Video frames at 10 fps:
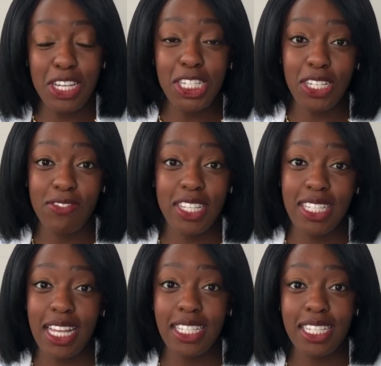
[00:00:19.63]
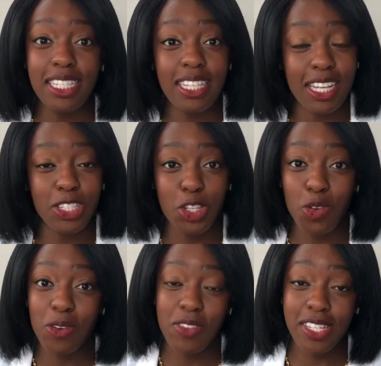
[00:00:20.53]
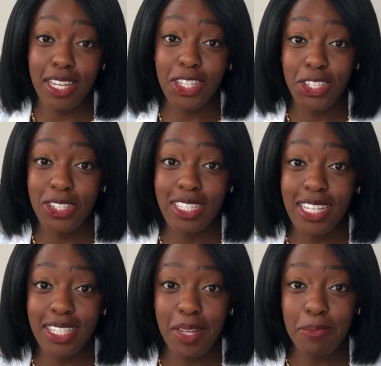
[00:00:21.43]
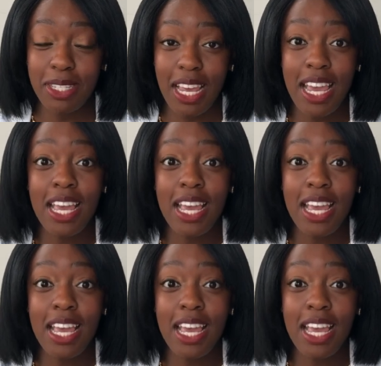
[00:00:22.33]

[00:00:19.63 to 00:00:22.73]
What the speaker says: each of the senses and 2 of the sensory systems,